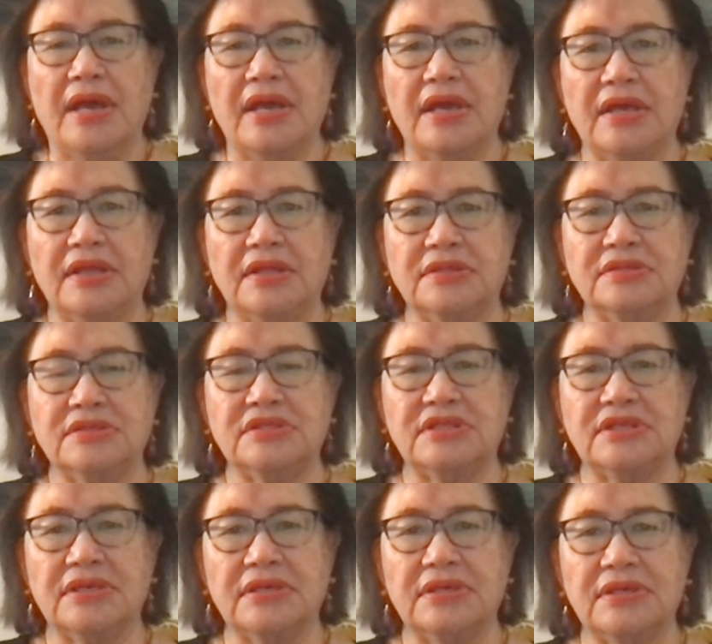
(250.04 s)
and
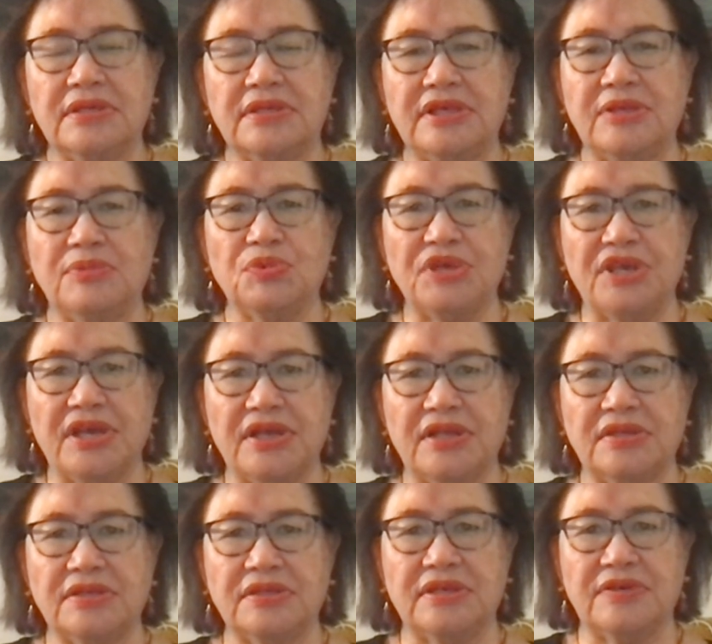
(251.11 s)
then we
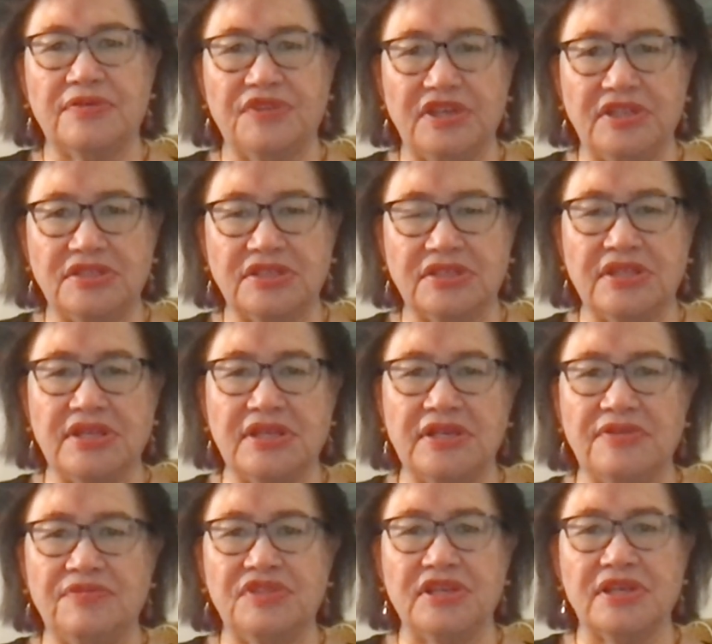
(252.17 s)
had an event in the
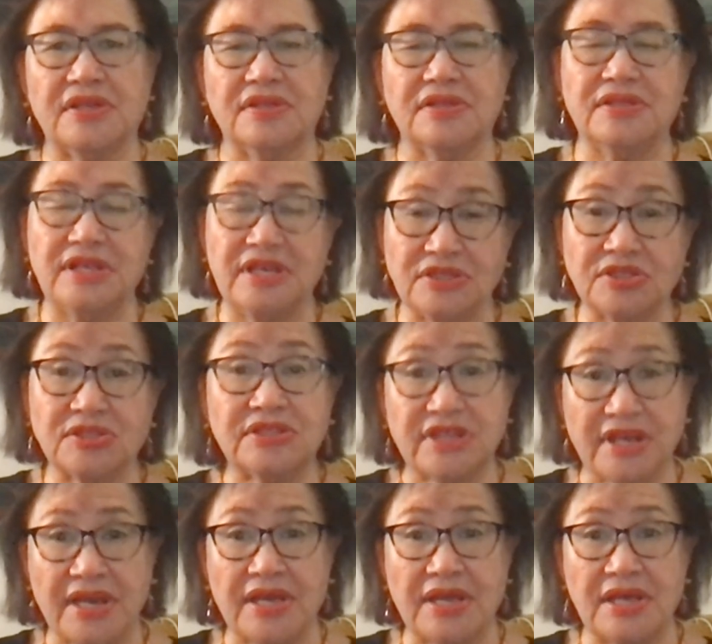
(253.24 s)
evening, and the next
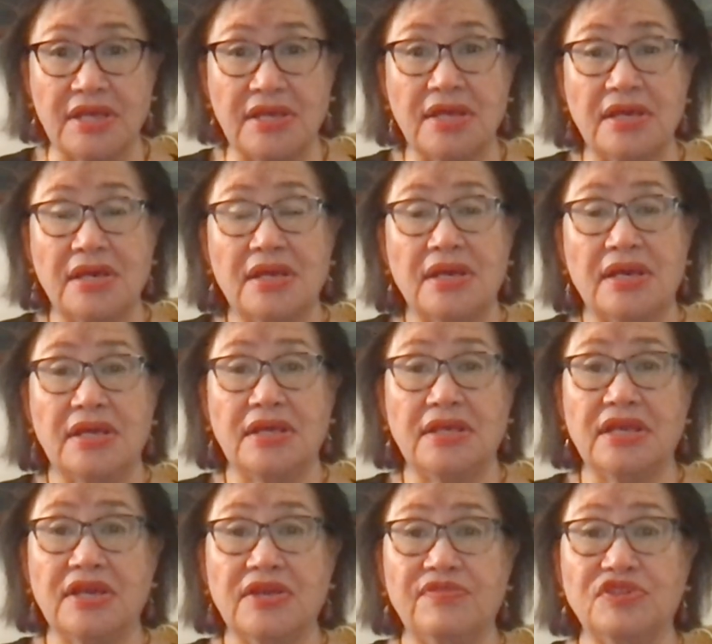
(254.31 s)
day he
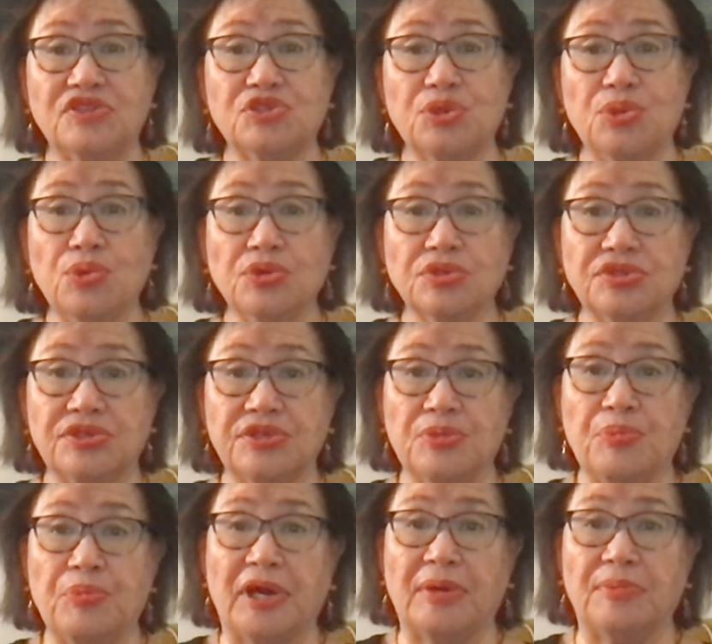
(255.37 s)
gave a talk to
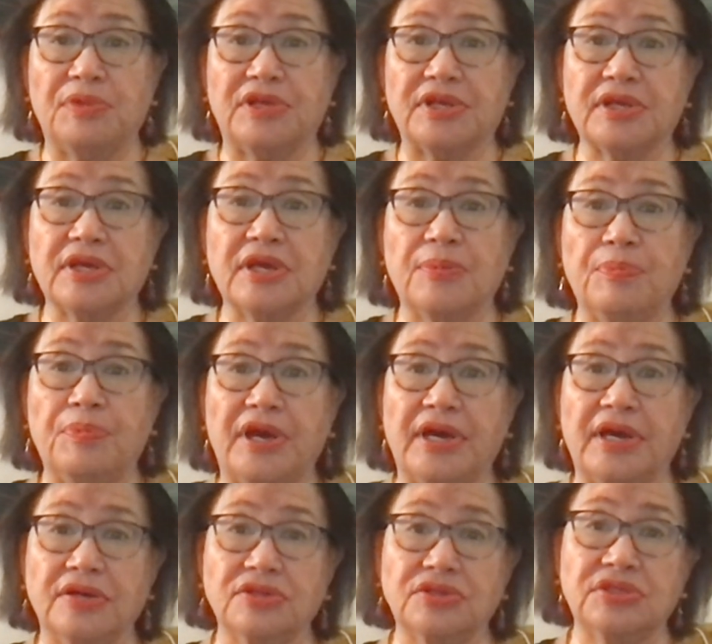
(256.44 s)
the public
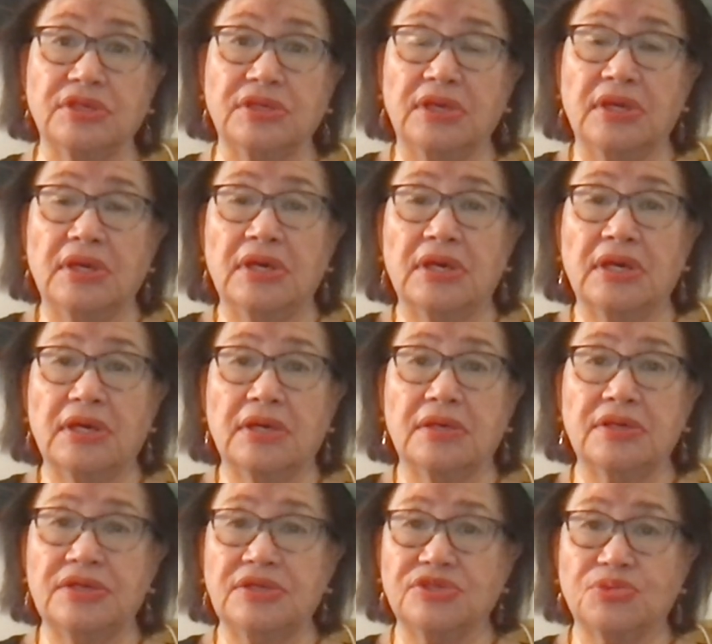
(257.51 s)
about
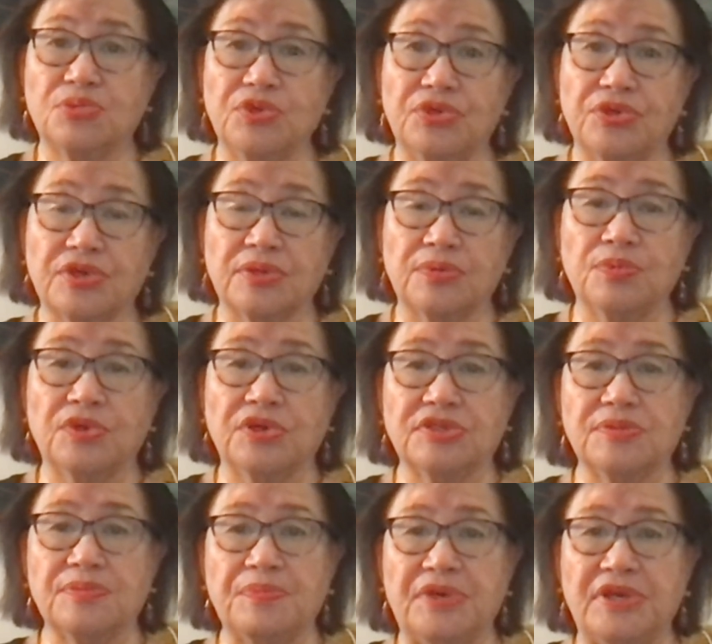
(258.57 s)
his work and
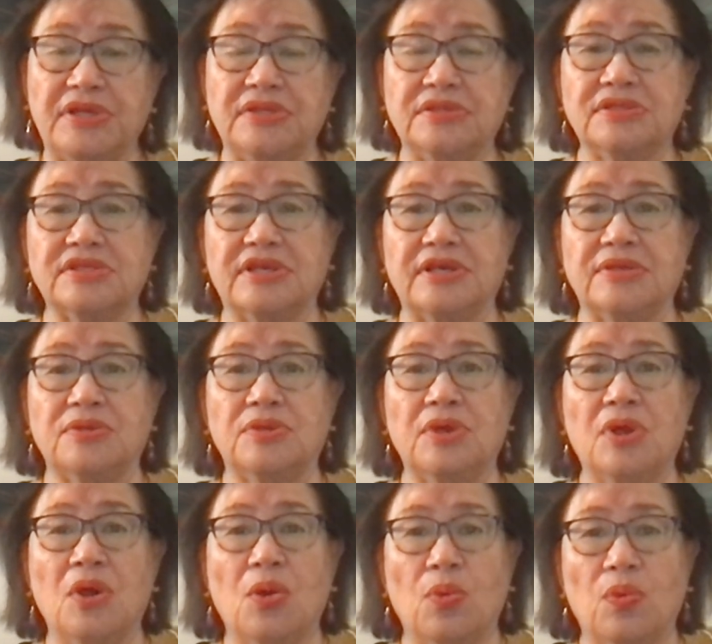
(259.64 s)
what it means and
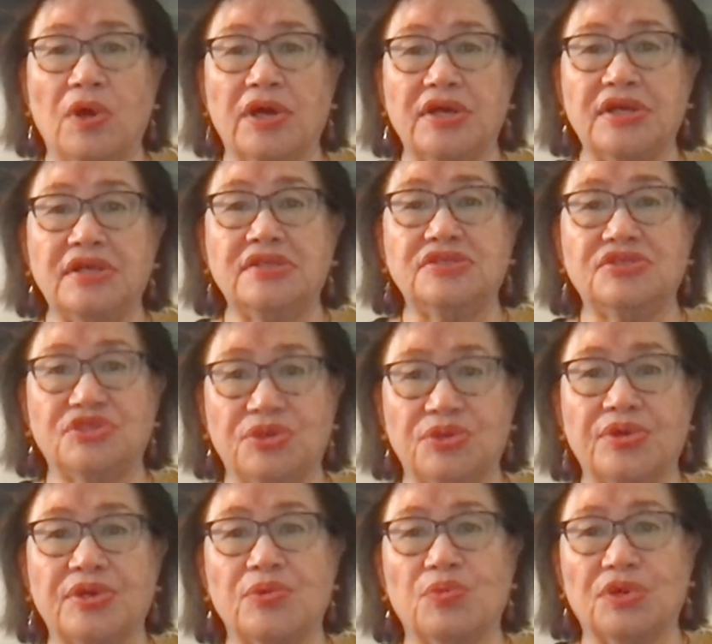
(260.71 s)
why he's
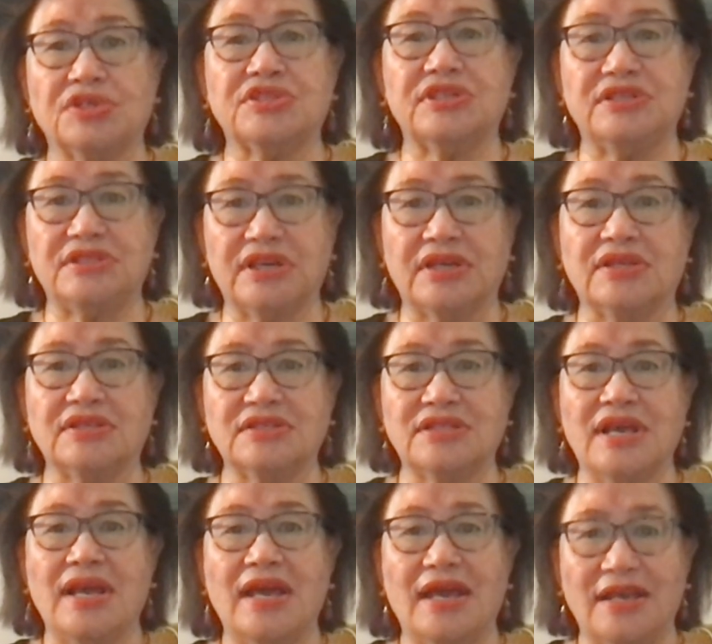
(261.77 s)
doing what he
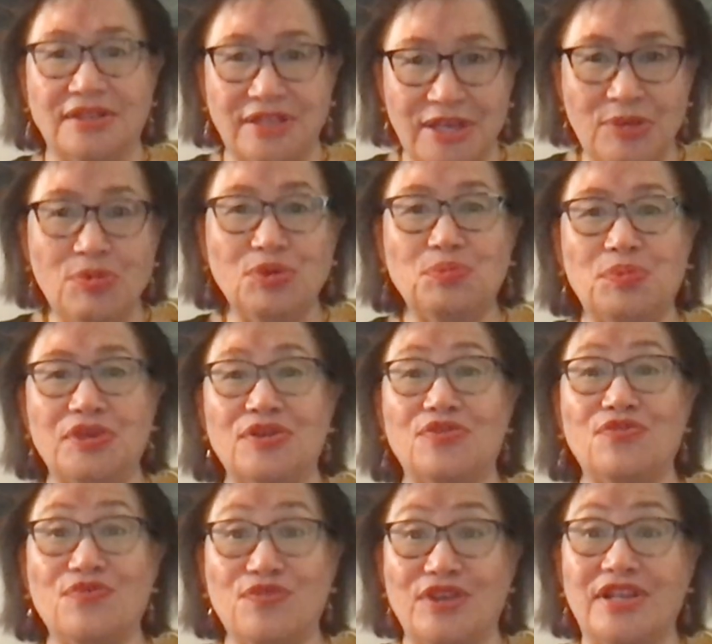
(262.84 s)
does. And he would be
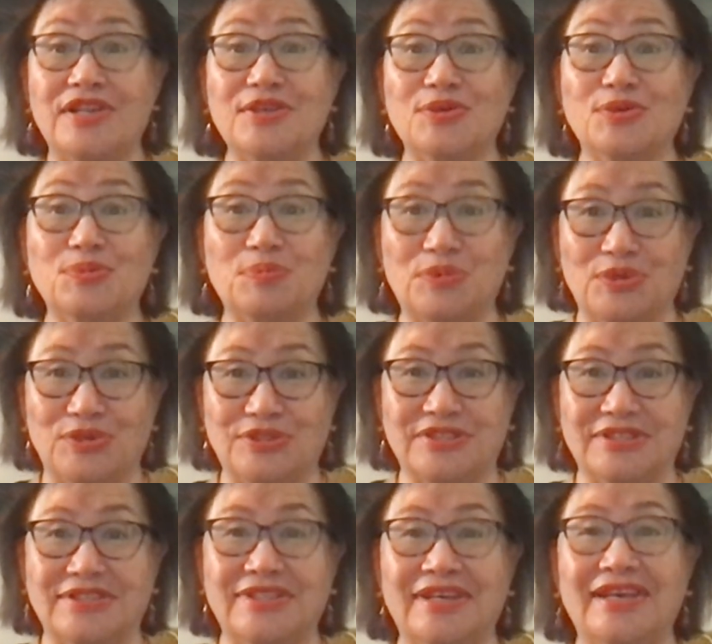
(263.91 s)
a really good
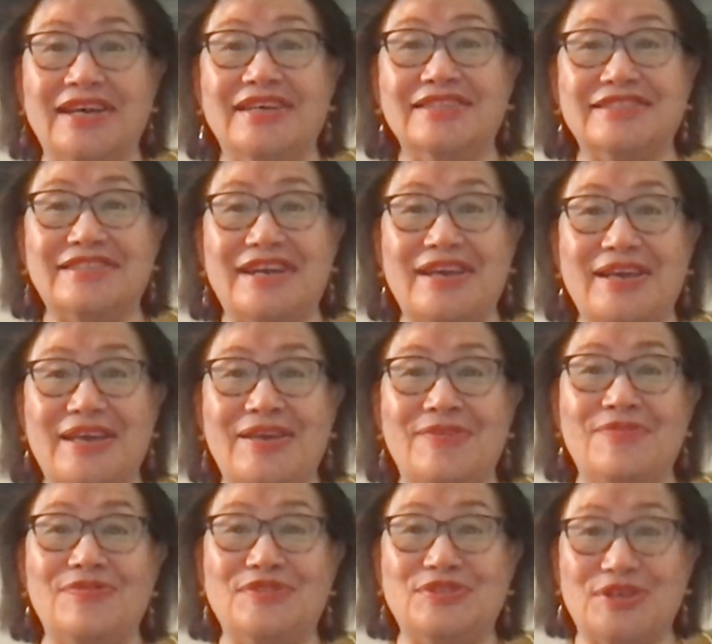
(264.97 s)
person to
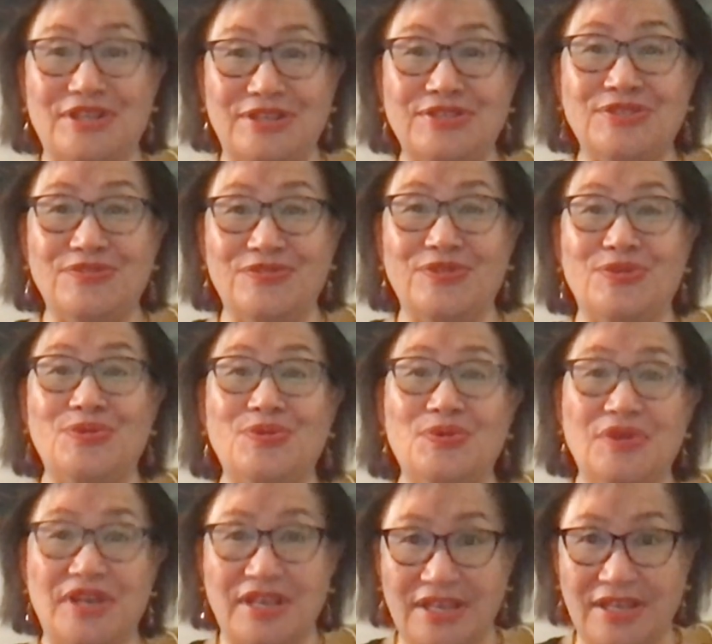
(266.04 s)
have to
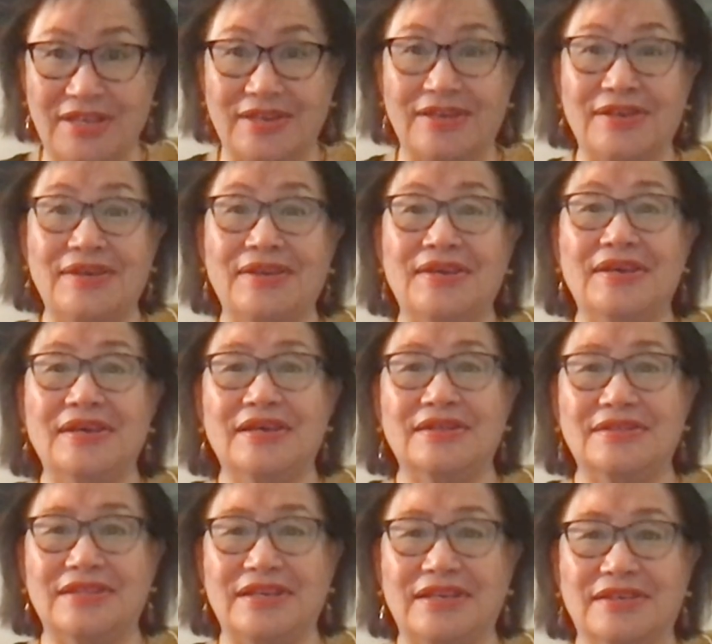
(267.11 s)
interview here,
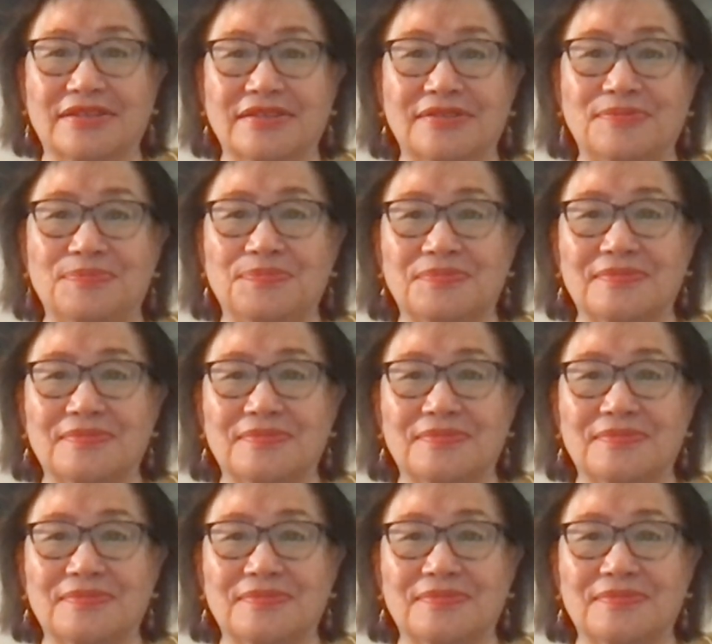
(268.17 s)
Neil.